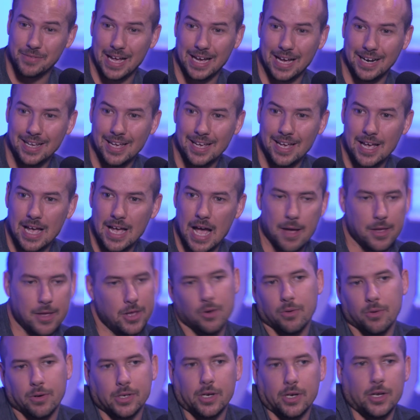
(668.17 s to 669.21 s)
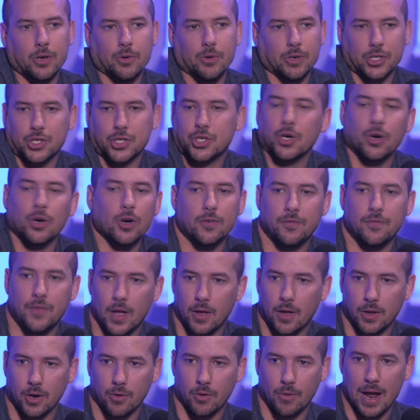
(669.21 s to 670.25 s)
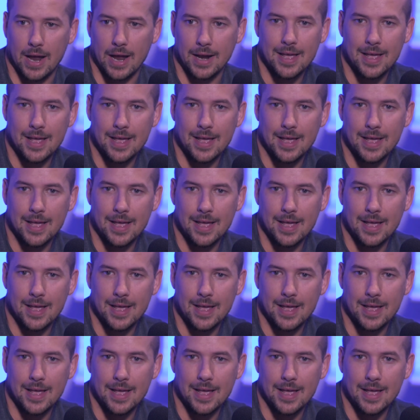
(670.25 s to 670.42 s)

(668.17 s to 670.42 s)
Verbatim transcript: that, you're you're assured failure, right?